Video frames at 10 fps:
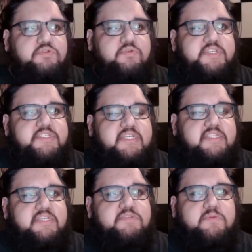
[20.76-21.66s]
stories
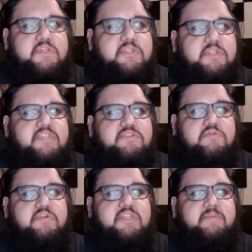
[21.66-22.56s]
in this one. The main
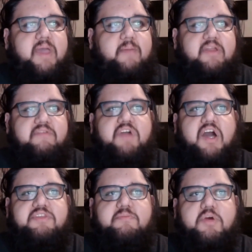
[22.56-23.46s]
story, The Batman of
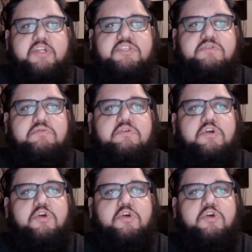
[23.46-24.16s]
Gotham Part 2,